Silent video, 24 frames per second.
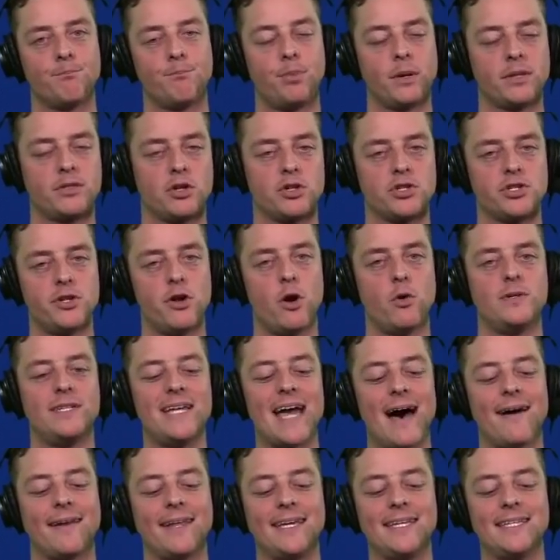but there's no
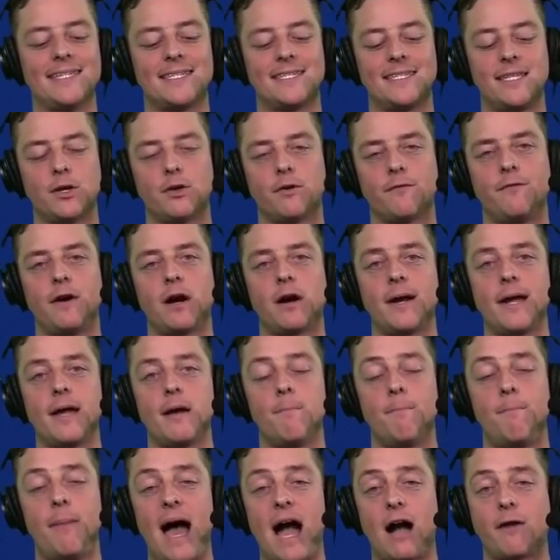doubt he's still very
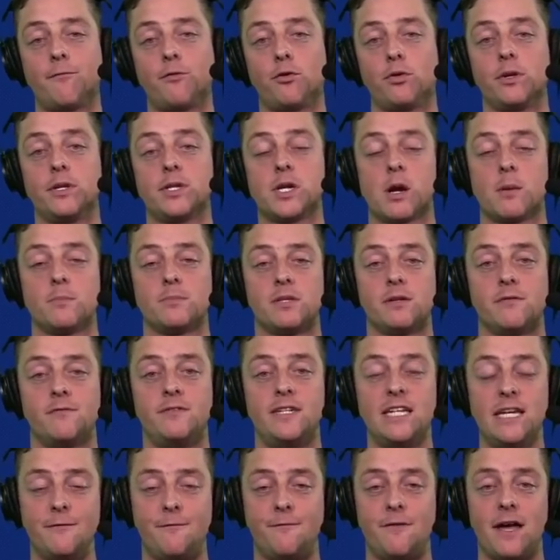impactful in terms of
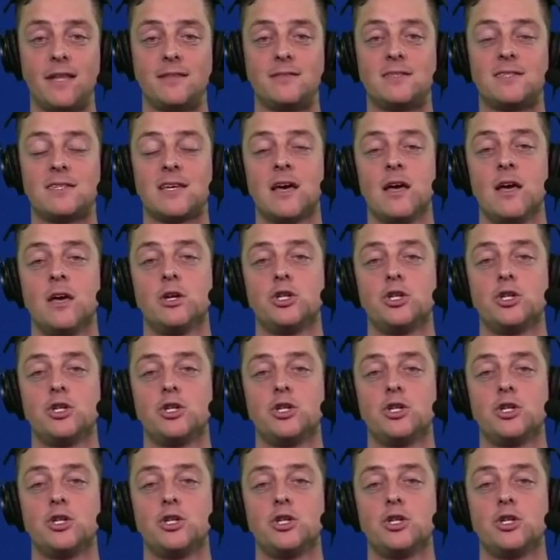defense